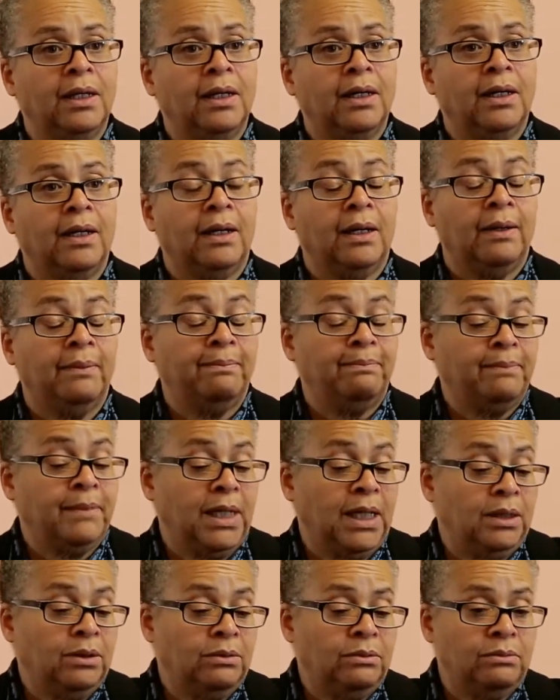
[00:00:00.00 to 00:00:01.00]

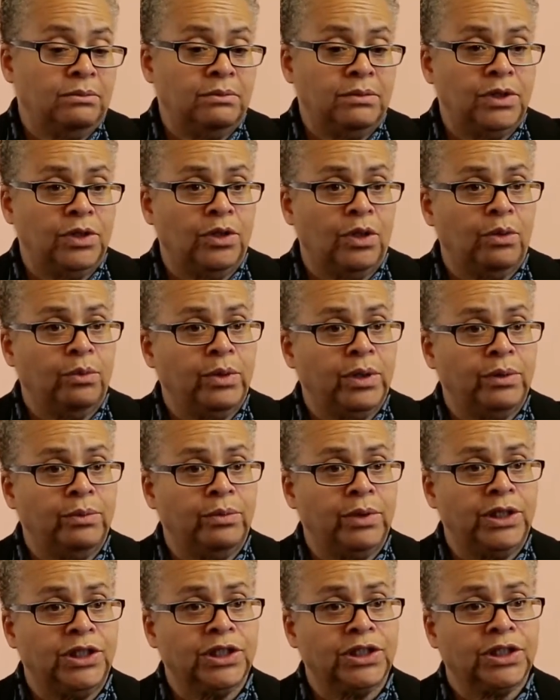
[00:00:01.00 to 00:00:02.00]

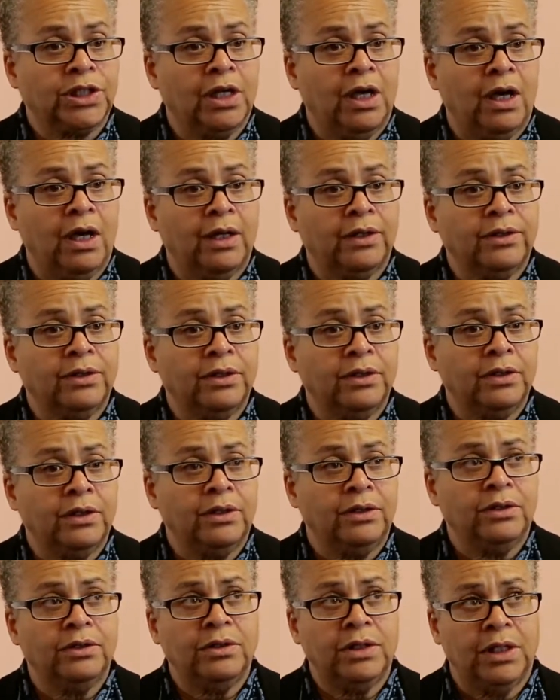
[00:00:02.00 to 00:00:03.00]
We just got,
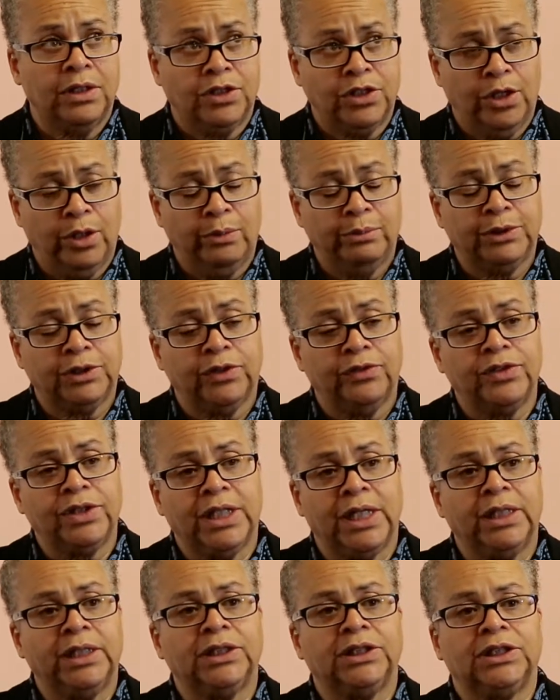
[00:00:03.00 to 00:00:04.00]
in terms of
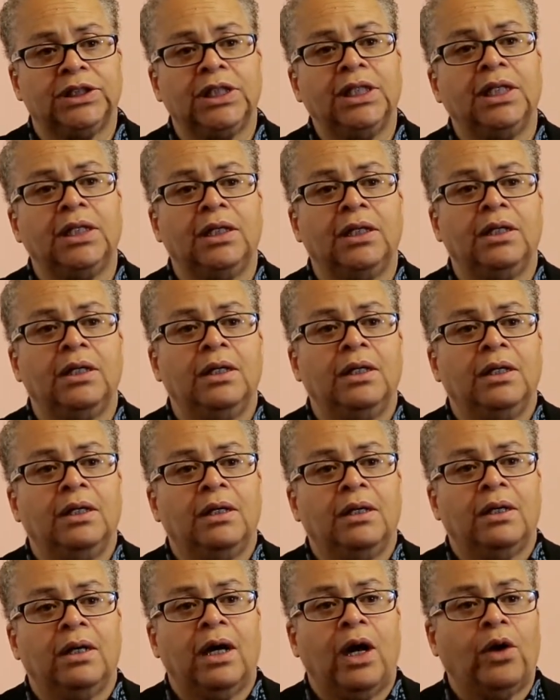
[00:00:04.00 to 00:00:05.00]
Tennessee,
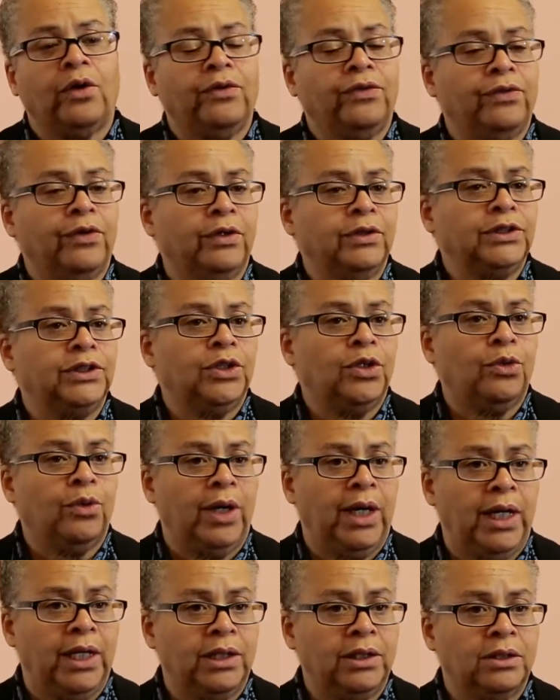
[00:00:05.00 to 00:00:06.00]
our first
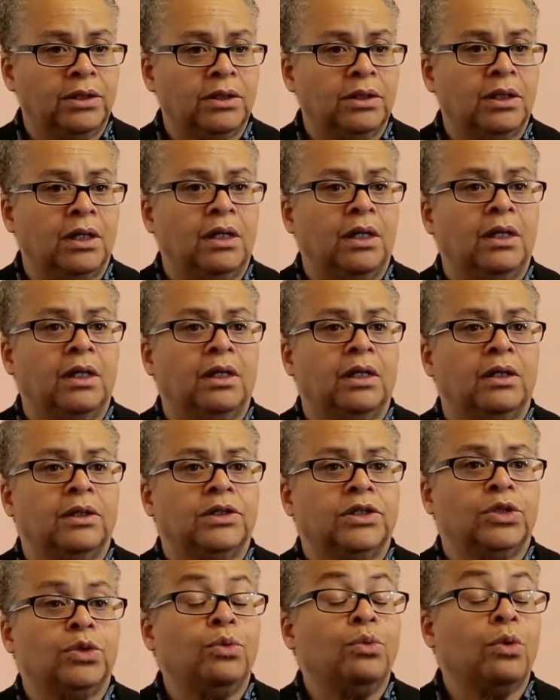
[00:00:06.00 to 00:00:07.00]
grant
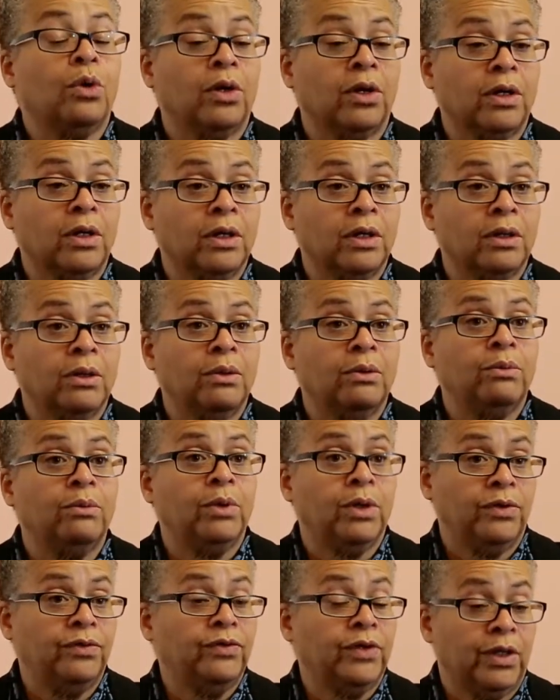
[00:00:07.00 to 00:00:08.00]
to work
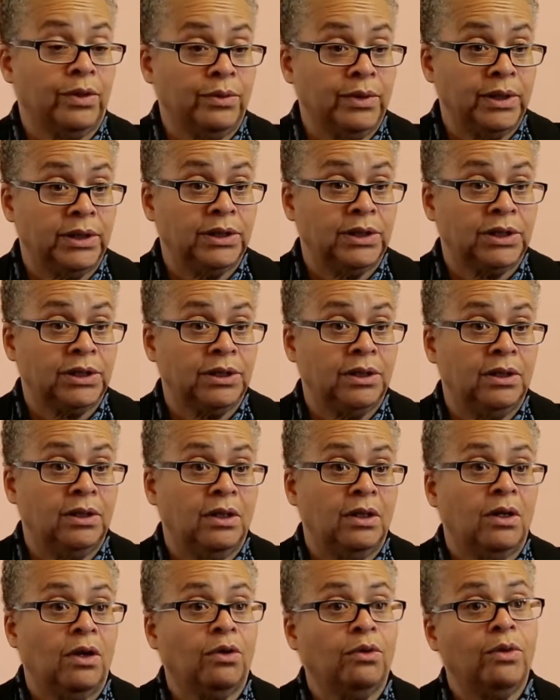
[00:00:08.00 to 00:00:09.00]
with veterans
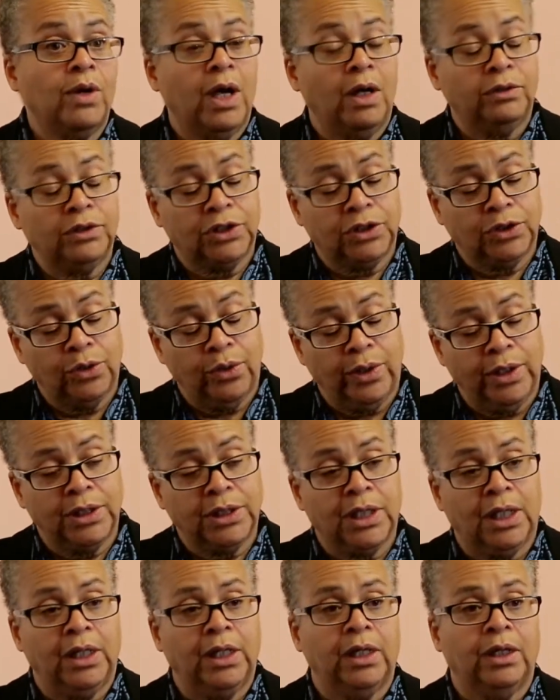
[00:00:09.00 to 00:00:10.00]
around
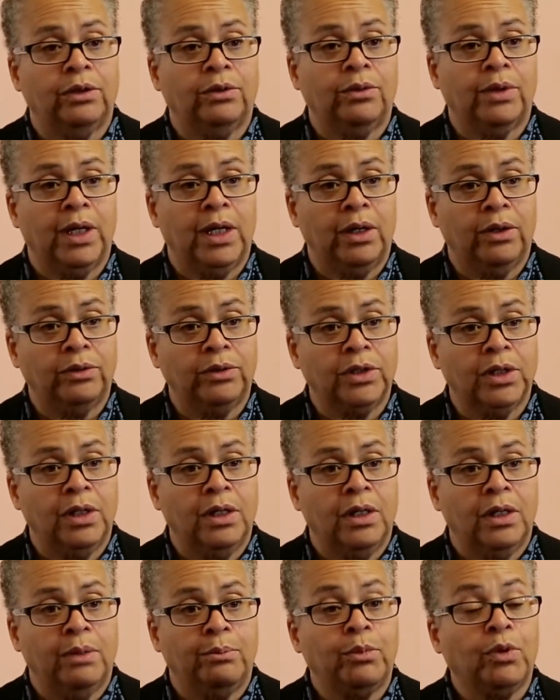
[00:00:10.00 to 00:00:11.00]
storytelling and around
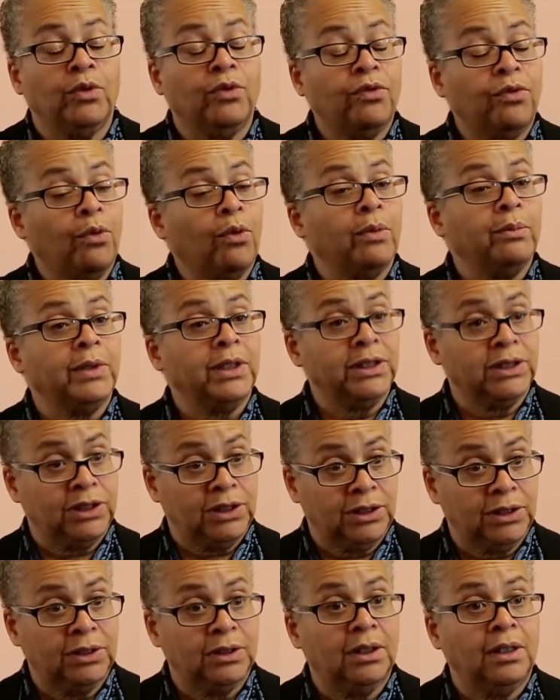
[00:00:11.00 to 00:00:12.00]

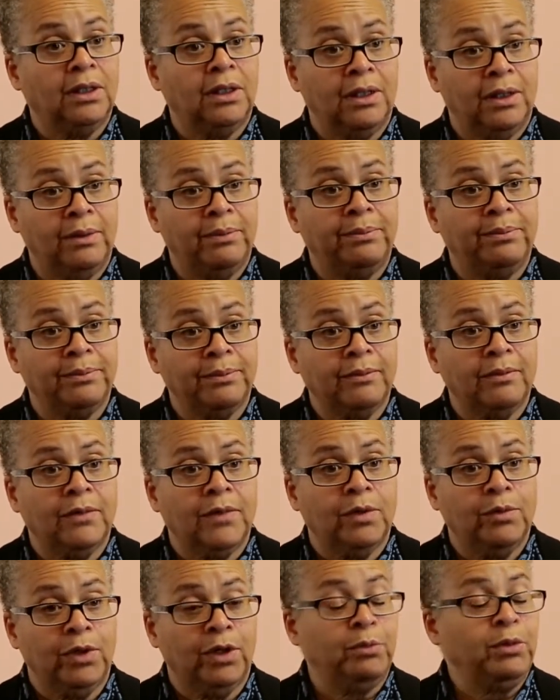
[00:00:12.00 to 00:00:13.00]
performance.
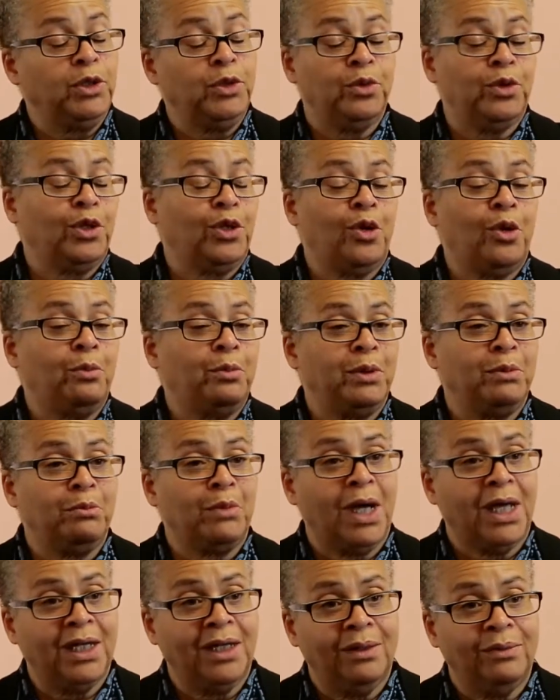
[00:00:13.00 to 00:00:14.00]
We're going to be doing an open
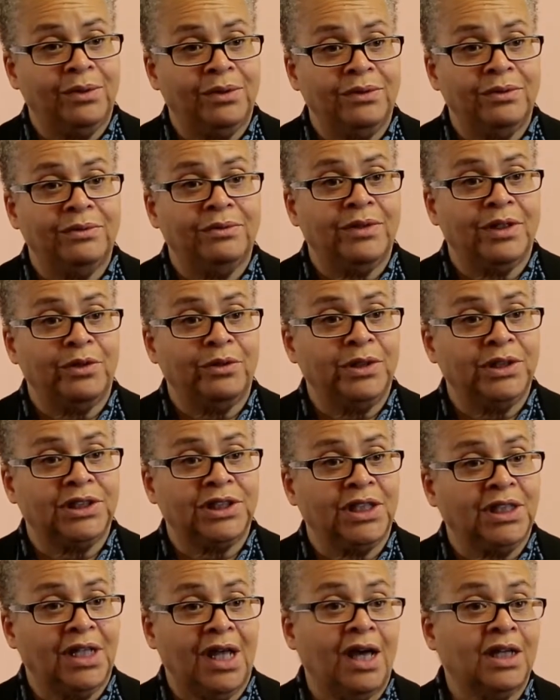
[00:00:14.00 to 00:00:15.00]
mic with veterans
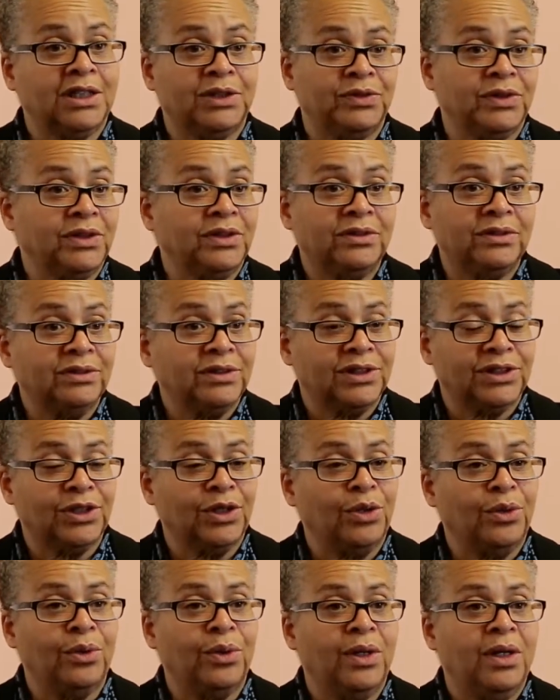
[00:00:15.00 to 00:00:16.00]
in Knoxville.
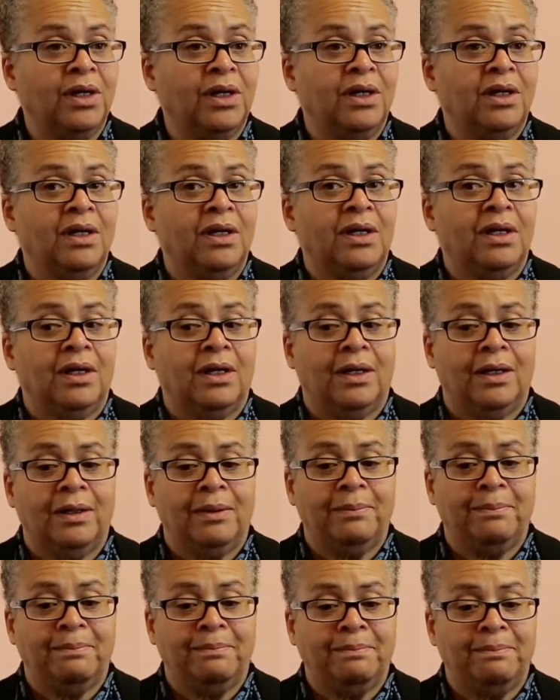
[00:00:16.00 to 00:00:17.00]
So
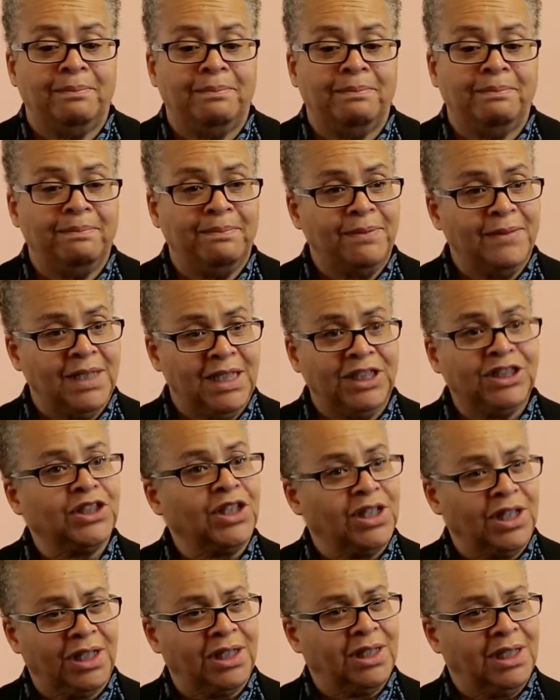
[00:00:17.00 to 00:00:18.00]
these
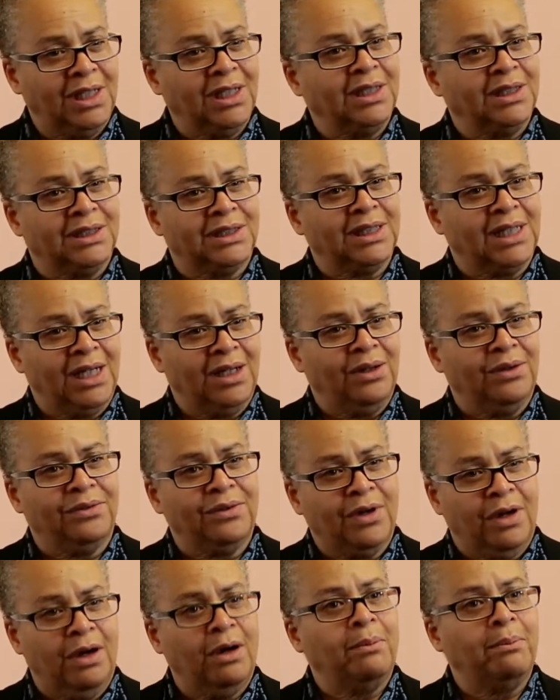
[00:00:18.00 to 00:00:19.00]
are the things that have
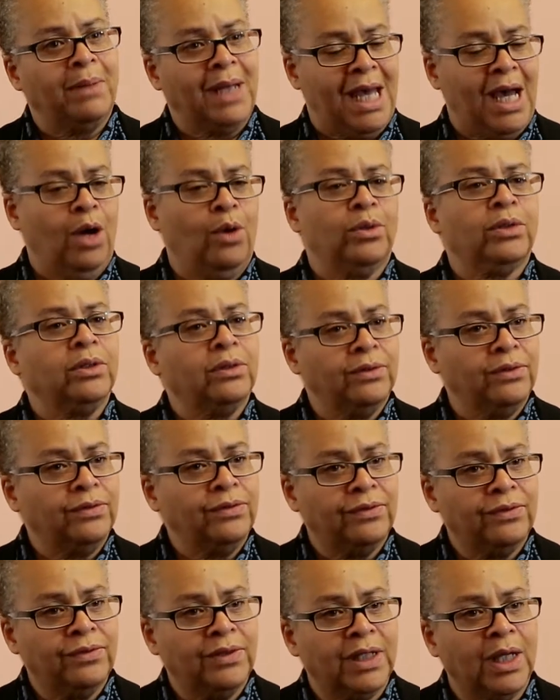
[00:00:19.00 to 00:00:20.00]
come out
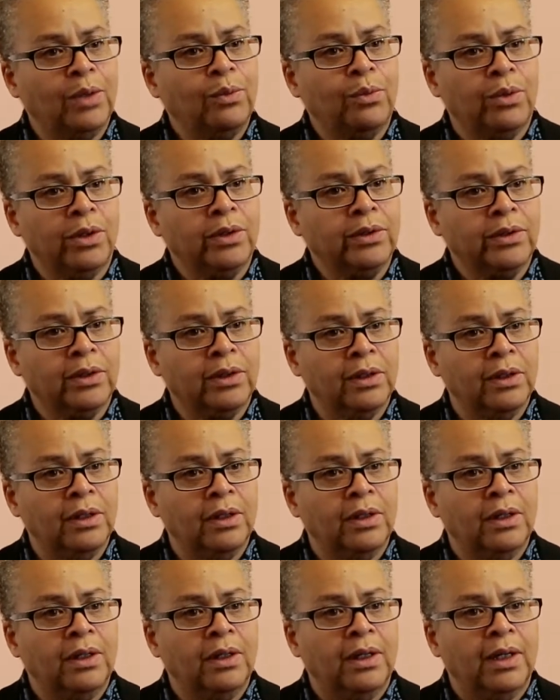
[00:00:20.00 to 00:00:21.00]
of that work,
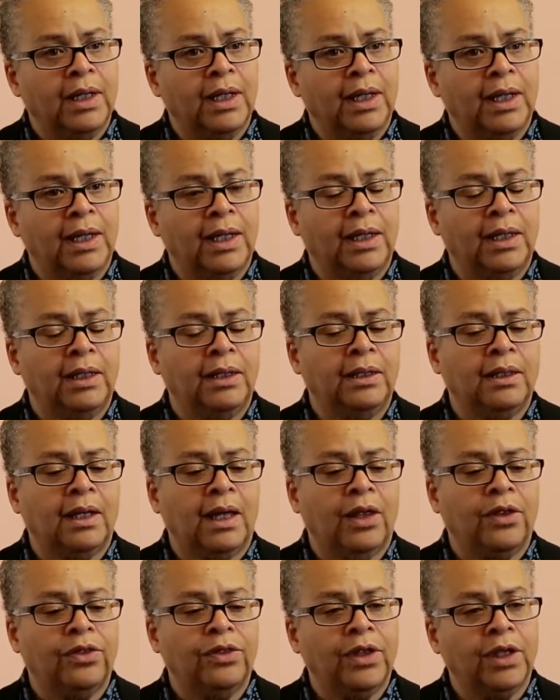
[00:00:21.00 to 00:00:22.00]
and
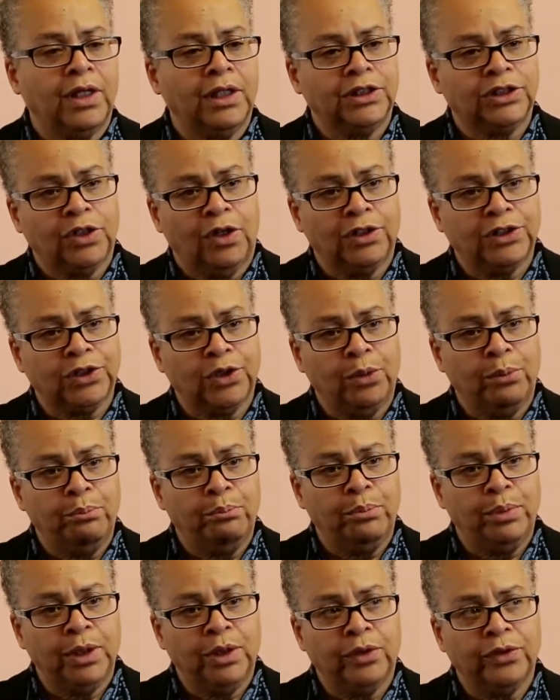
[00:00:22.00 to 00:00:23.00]
I think it's also
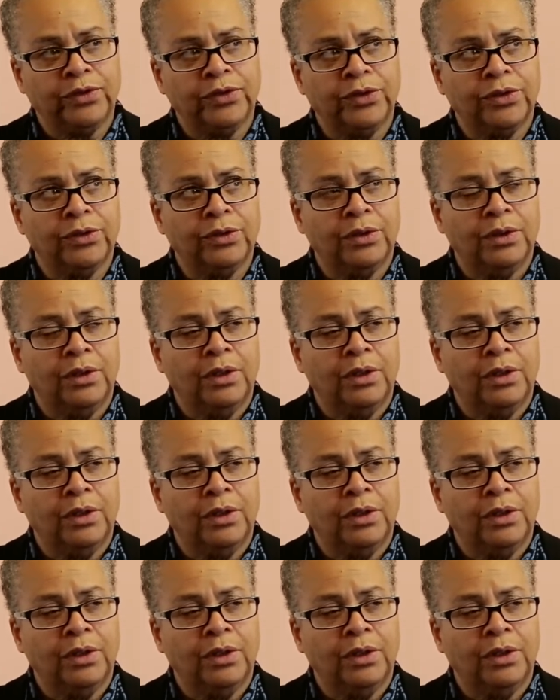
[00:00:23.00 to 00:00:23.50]
built